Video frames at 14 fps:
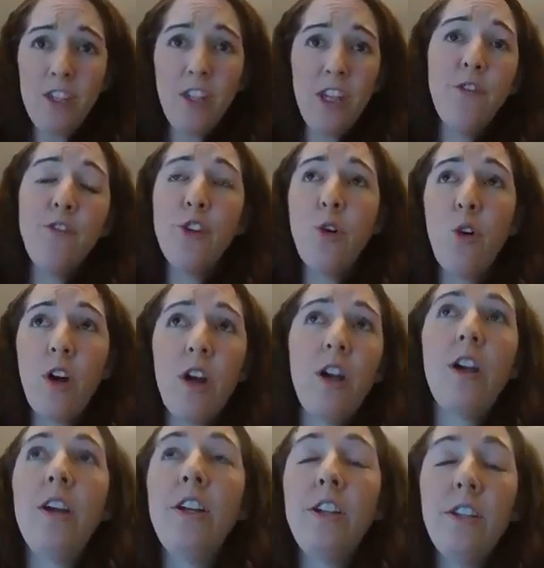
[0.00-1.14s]
if
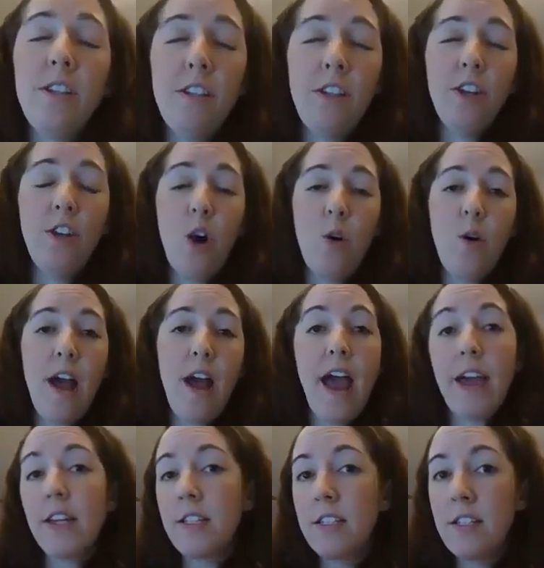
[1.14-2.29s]
your
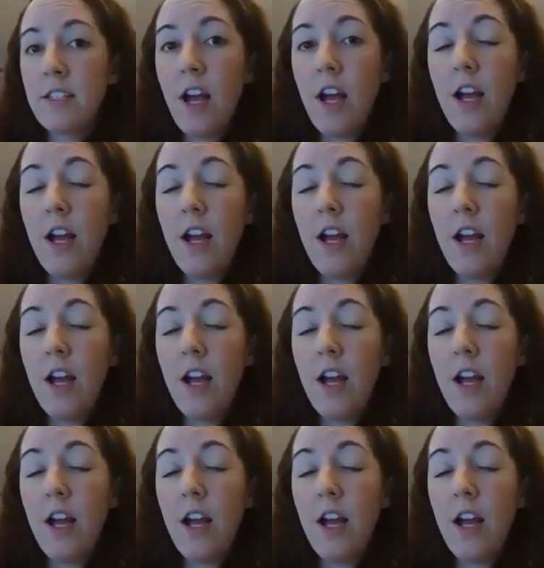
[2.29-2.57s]
ex